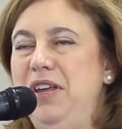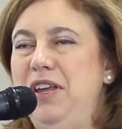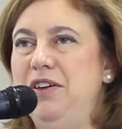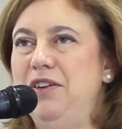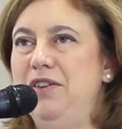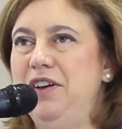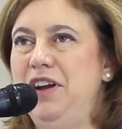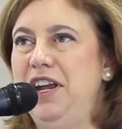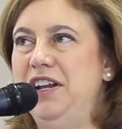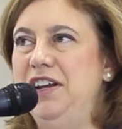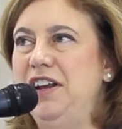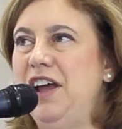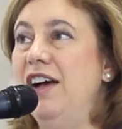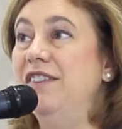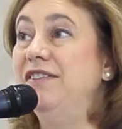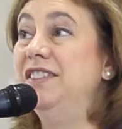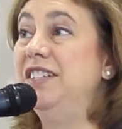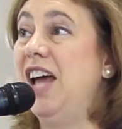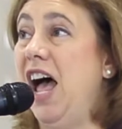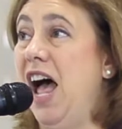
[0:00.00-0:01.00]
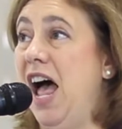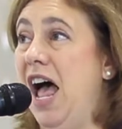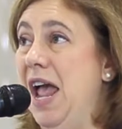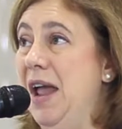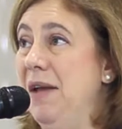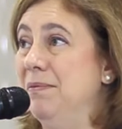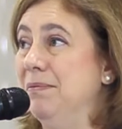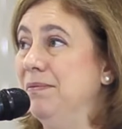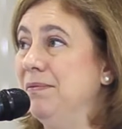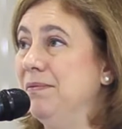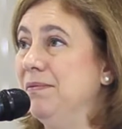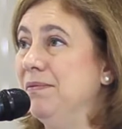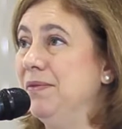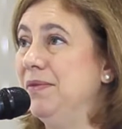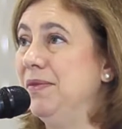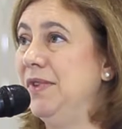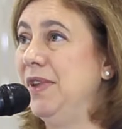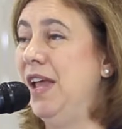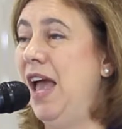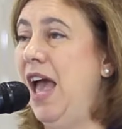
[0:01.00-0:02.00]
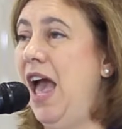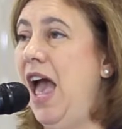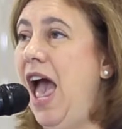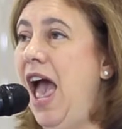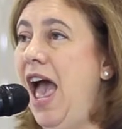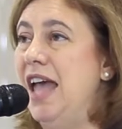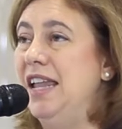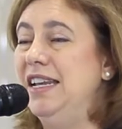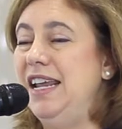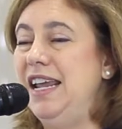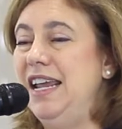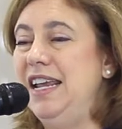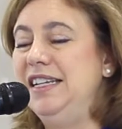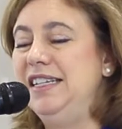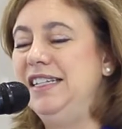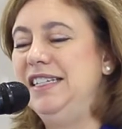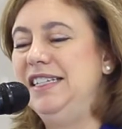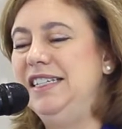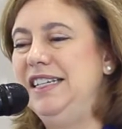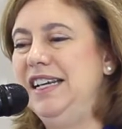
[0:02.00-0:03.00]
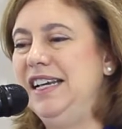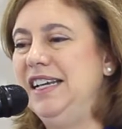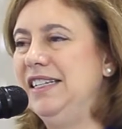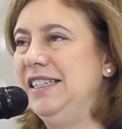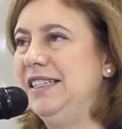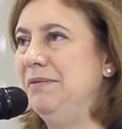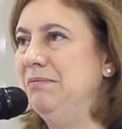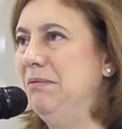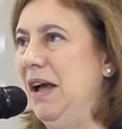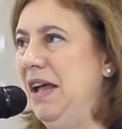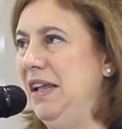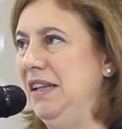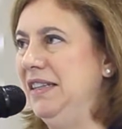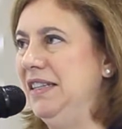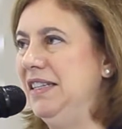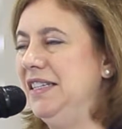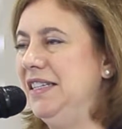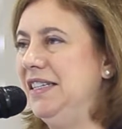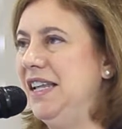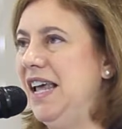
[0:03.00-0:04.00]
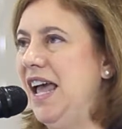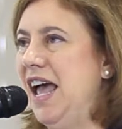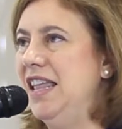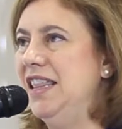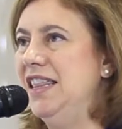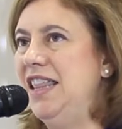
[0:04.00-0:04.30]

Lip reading: period of time. And in 6 months,